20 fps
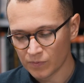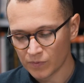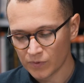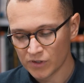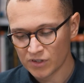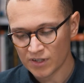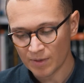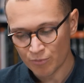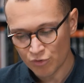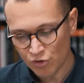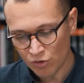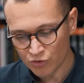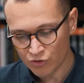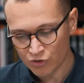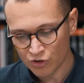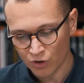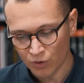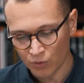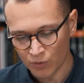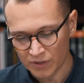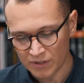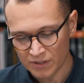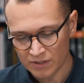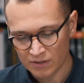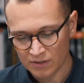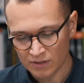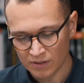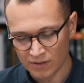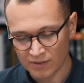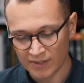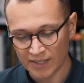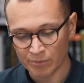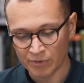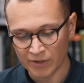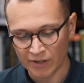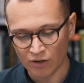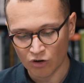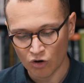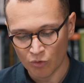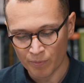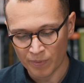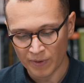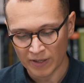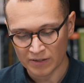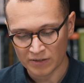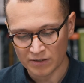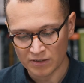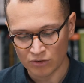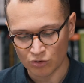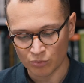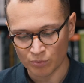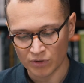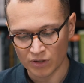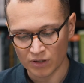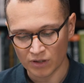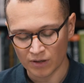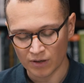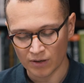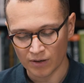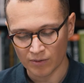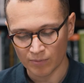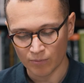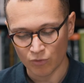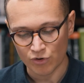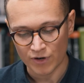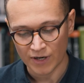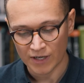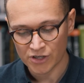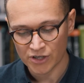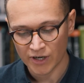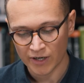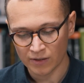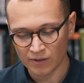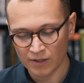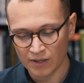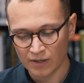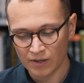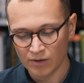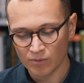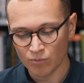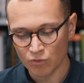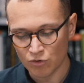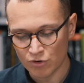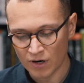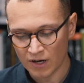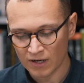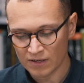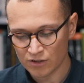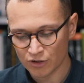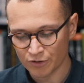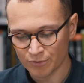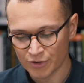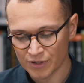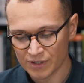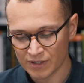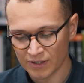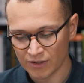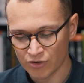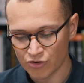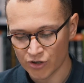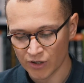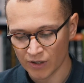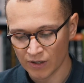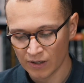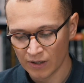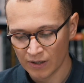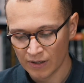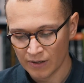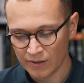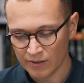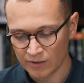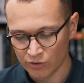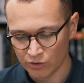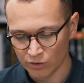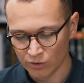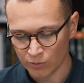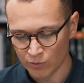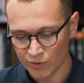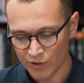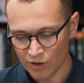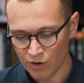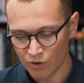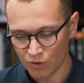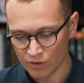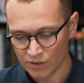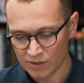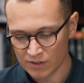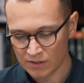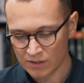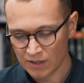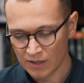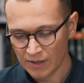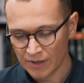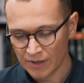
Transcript: This approach, though, is enabling companies to be more agile, more customer-centric and to lower costs.